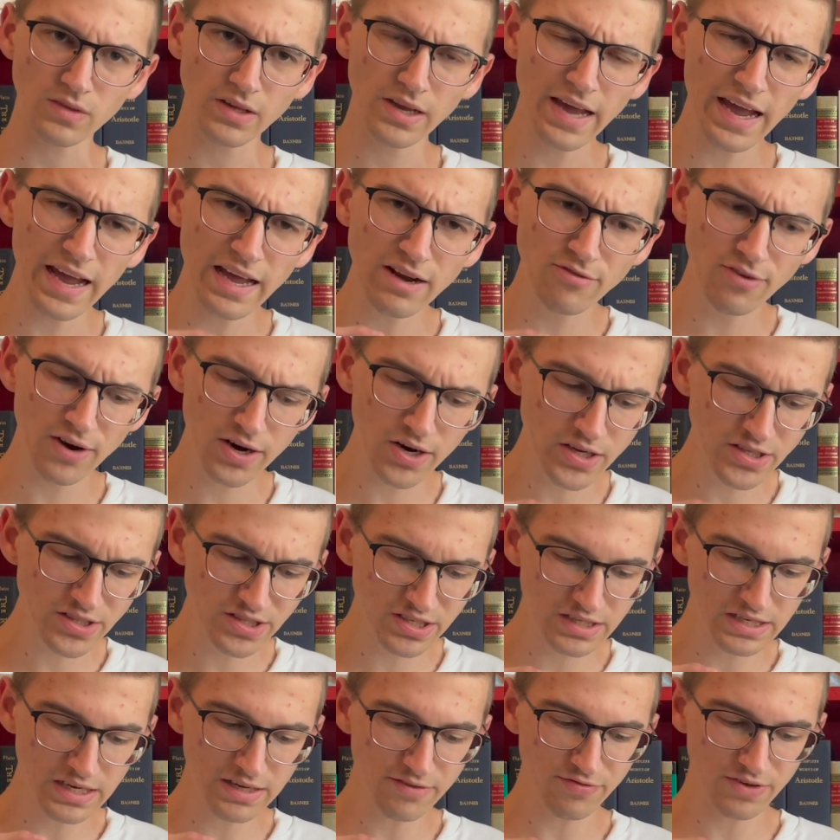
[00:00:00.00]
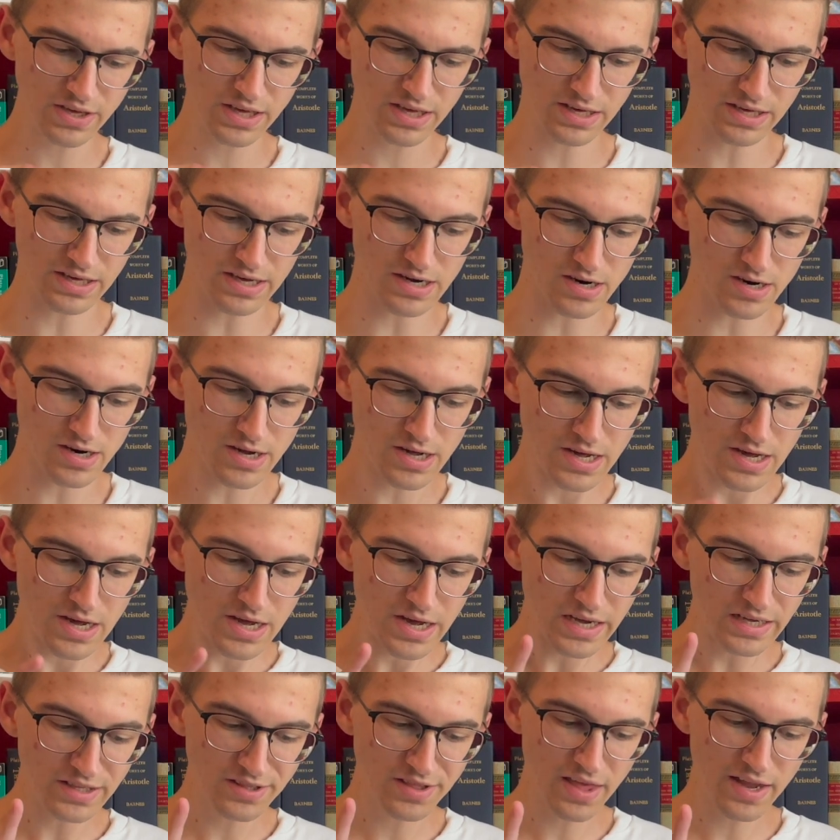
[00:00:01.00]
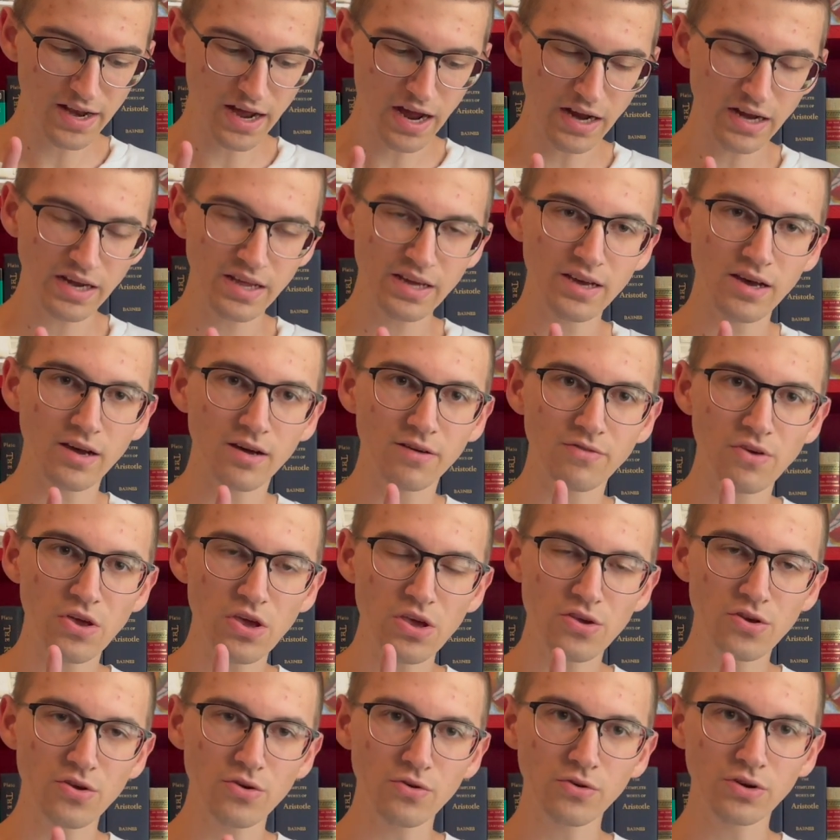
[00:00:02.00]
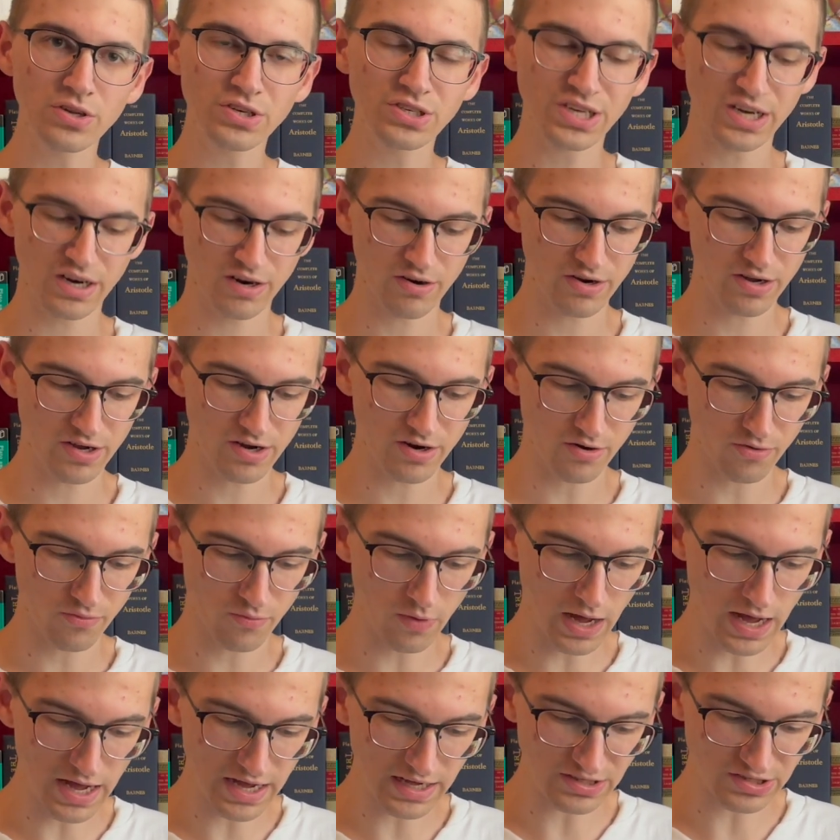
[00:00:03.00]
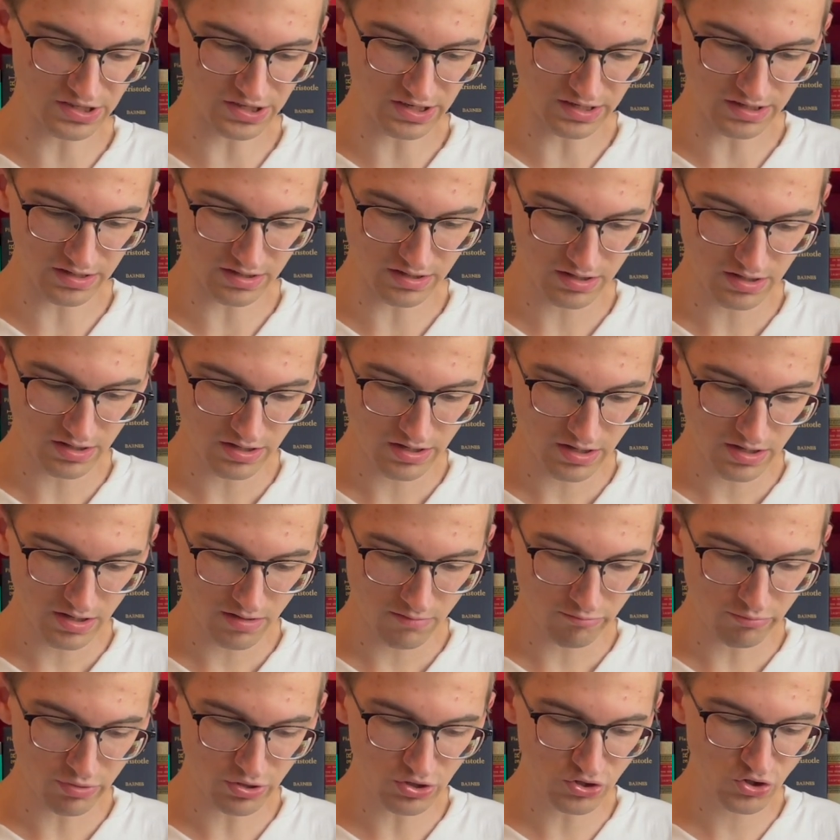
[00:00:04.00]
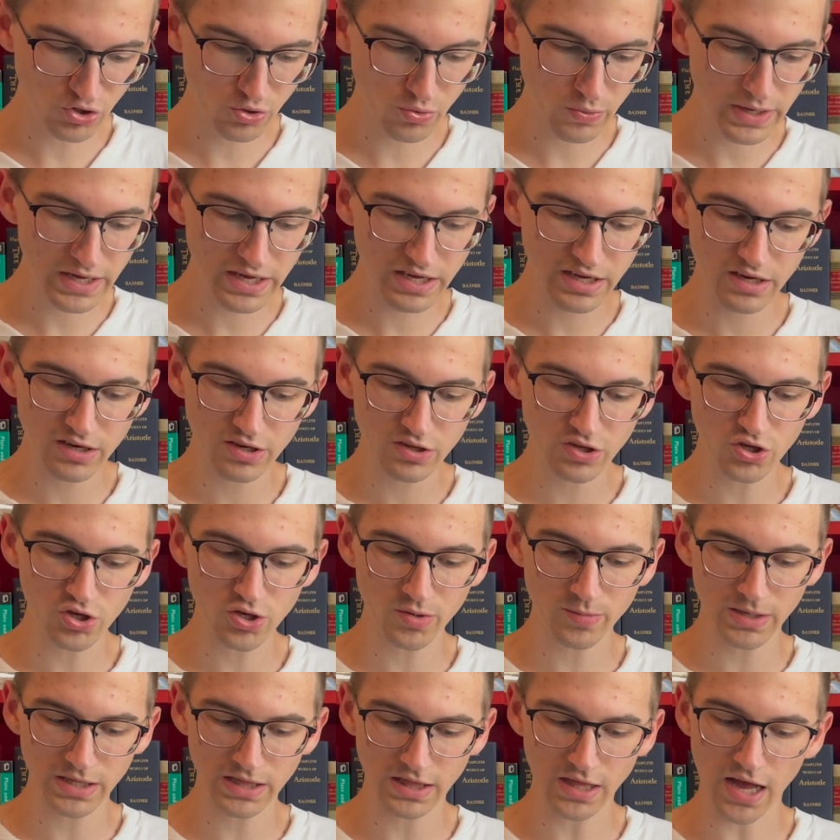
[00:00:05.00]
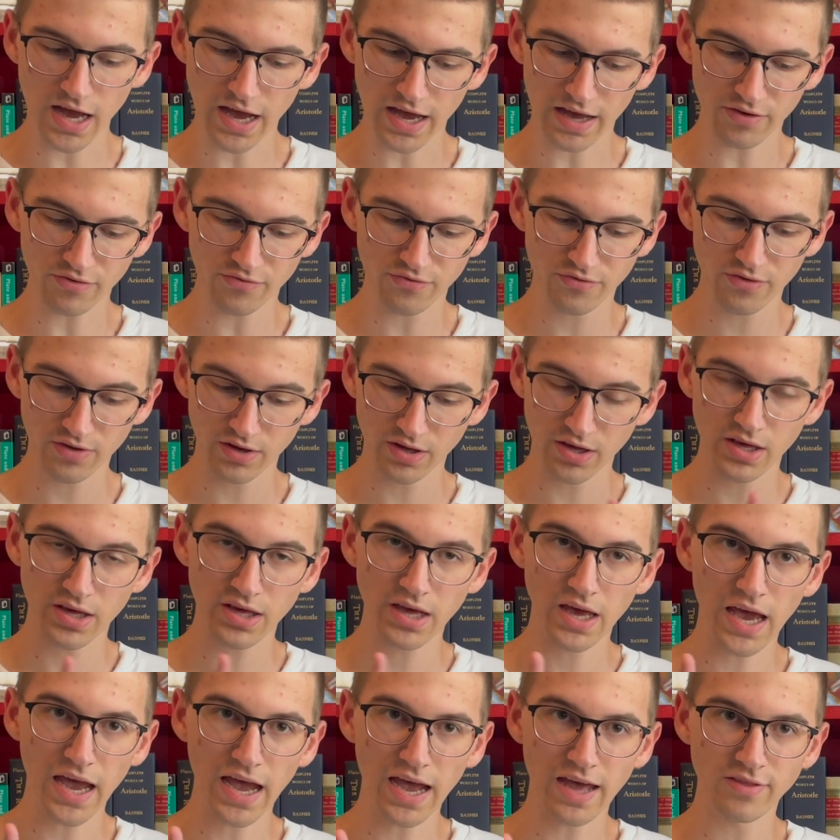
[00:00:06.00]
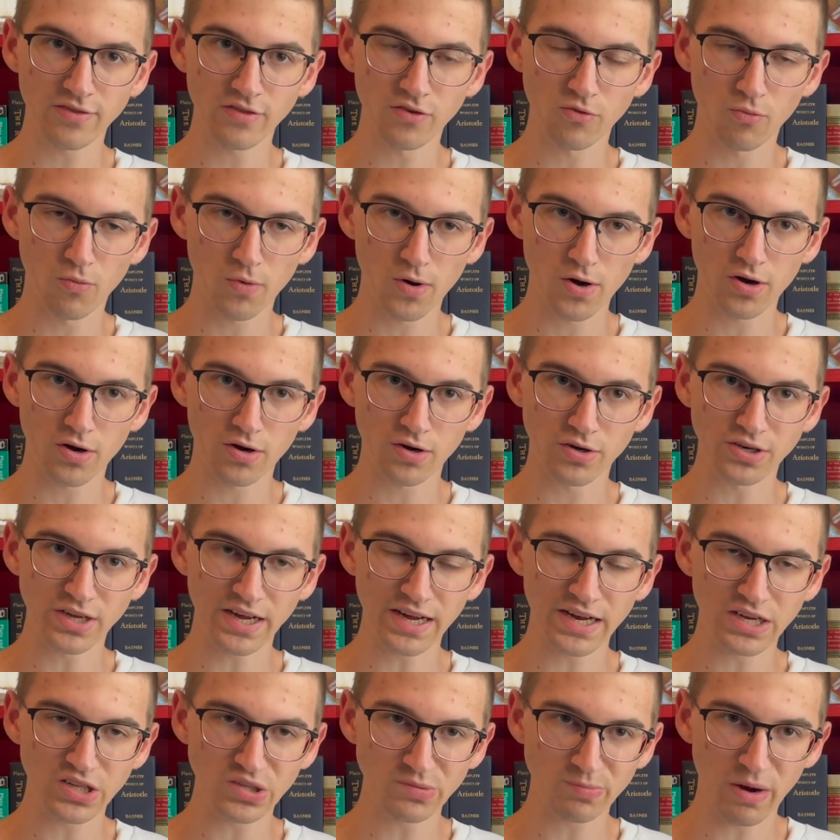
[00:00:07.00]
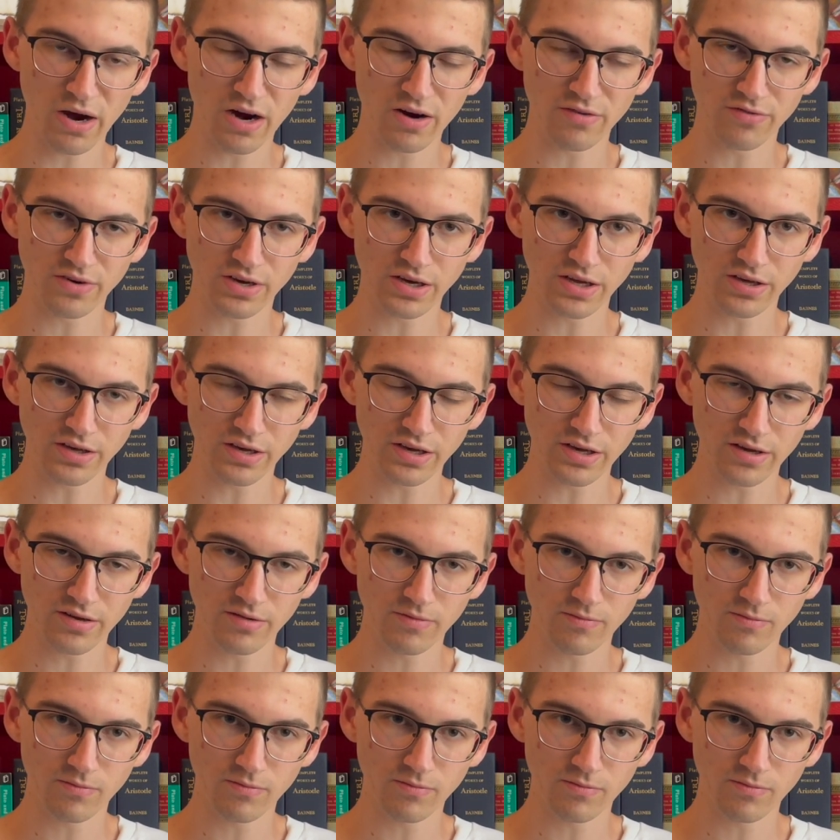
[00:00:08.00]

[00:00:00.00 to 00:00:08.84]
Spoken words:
And very significant here is that idea of a unitary horizon between human life and the world and its paraphernalia.